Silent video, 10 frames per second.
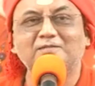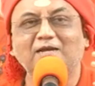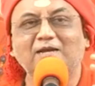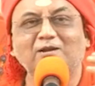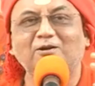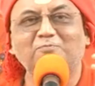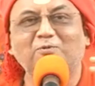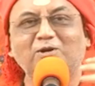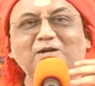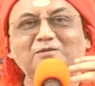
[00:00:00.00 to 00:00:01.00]
They cannot
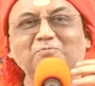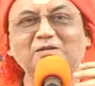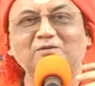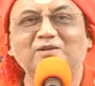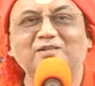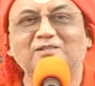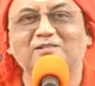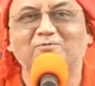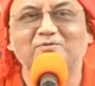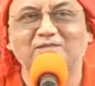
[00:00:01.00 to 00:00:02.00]
protect me
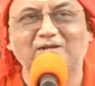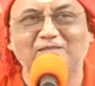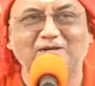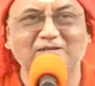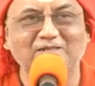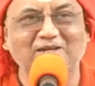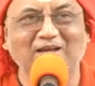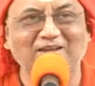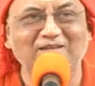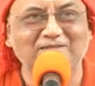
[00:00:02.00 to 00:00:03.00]
when that 13th
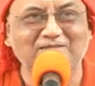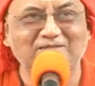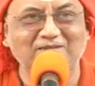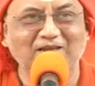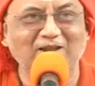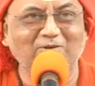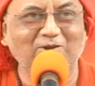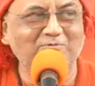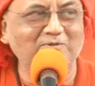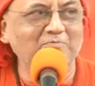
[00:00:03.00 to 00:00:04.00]
Kali is
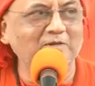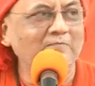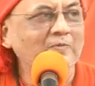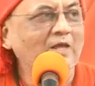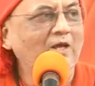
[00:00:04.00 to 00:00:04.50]
annoyed with me.